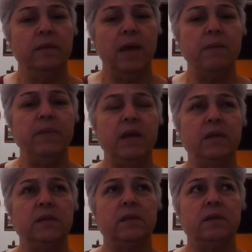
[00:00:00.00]
That
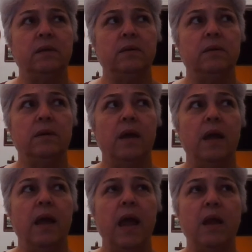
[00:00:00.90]
means
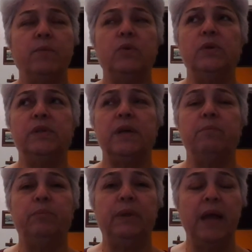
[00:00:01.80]
animals
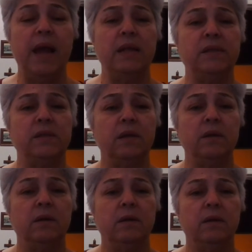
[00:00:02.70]
and plants
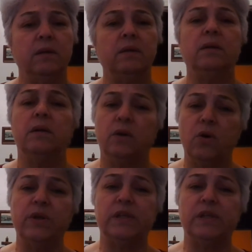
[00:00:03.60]
go to